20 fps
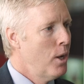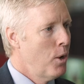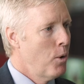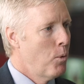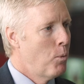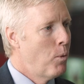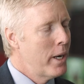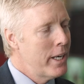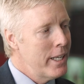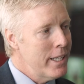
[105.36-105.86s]

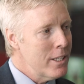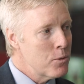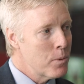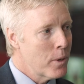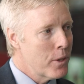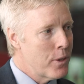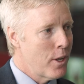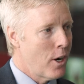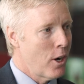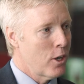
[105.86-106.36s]
What is
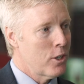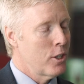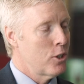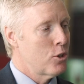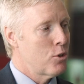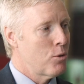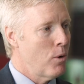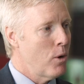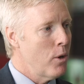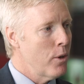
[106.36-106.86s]
within our
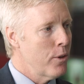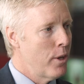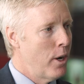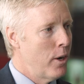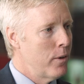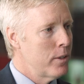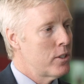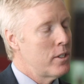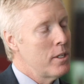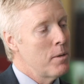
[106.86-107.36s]
control,
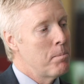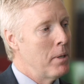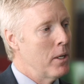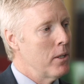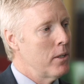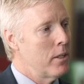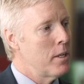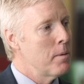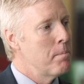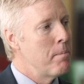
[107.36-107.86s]
though, is the
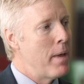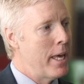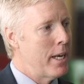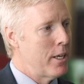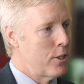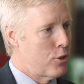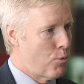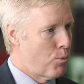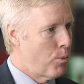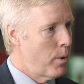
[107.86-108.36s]
ability to
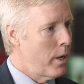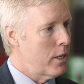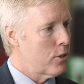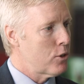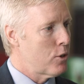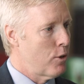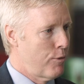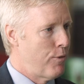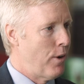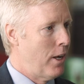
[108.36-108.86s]
manage
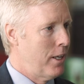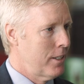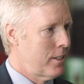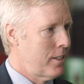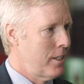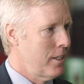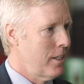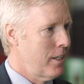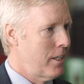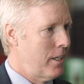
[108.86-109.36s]
risk or
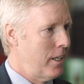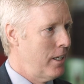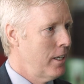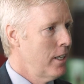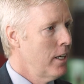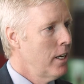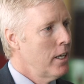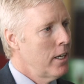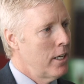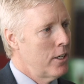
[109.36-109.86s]
volatility.
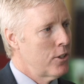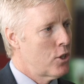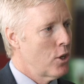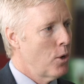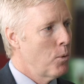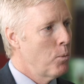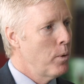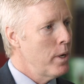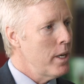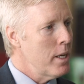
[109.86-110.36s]
And
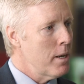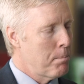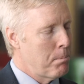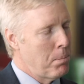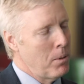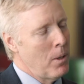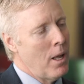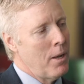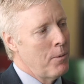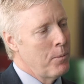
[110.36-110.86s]
so we
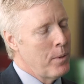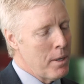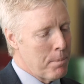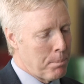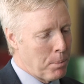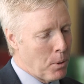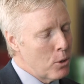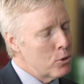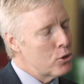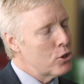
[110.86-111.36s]

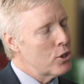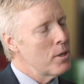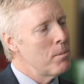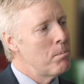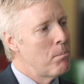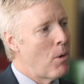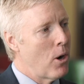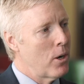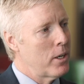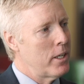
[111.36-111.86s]
approach the
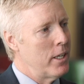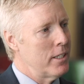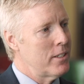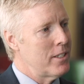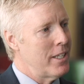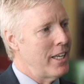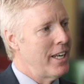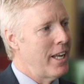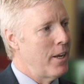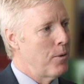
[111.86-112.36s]

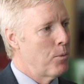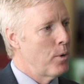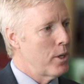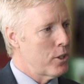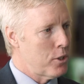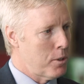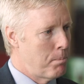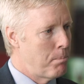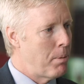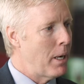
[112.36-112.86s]
markets in a
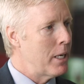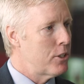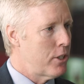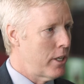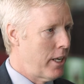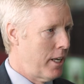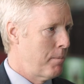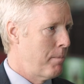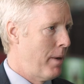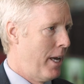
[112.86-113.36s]
risk
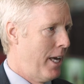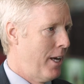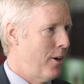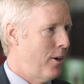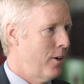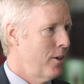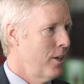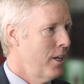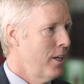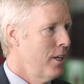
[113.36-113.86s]
budgeting
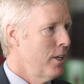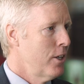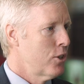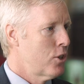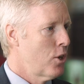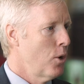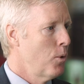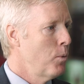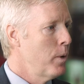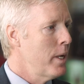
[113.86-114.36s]
manner.
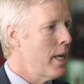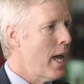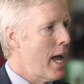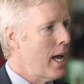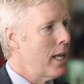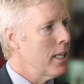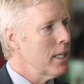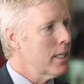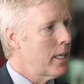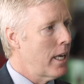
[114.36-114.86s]
So we
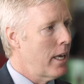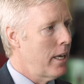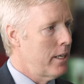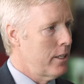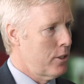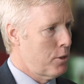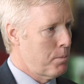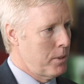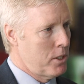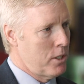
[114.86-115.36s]
allocate
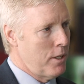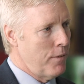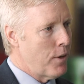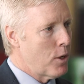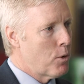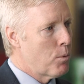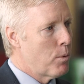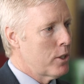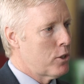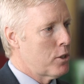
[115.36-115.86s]
a
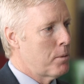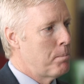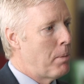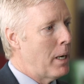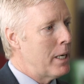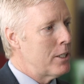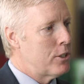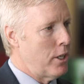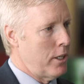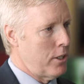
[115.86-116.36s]
specific risk
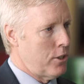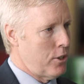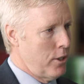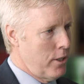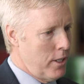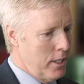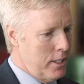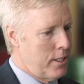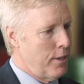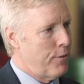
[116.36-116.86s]
budget to
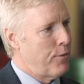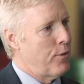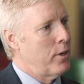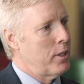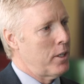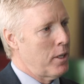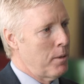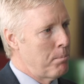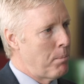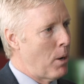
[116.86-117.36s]
the
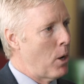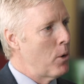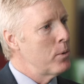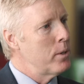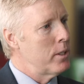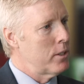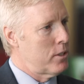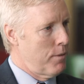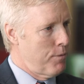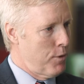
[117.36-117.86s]
different
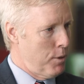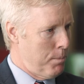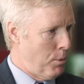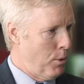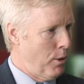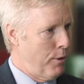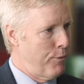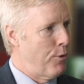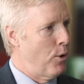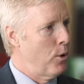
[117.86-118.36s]
components of the
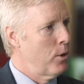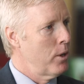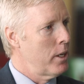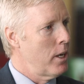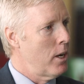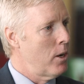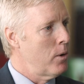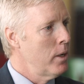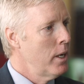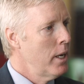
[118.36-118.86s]

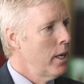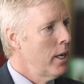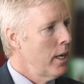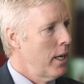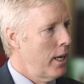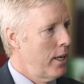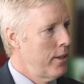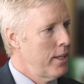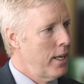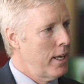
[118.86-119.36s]
portfolio,
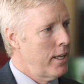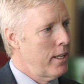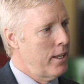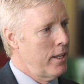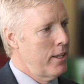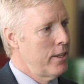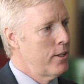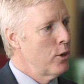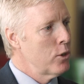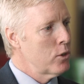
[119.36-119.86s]
and then
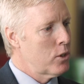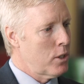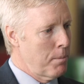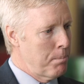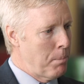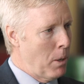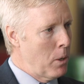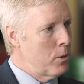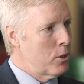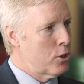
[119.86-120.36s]
those
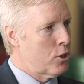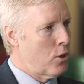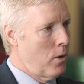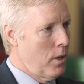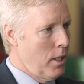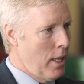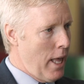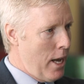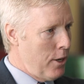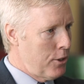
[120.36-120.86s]
components are
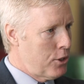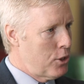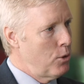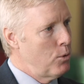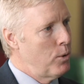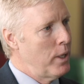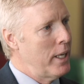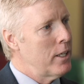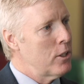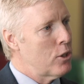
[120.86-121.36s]
allowed
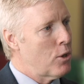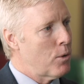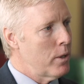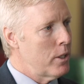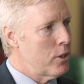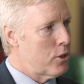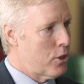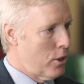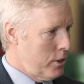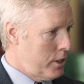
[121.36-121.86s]
to
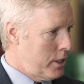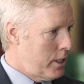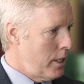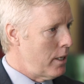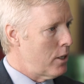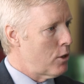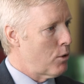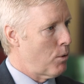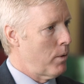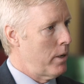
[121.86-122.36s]
increase or
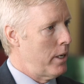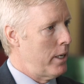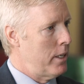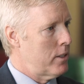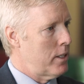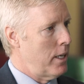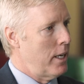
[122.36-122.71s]
decrease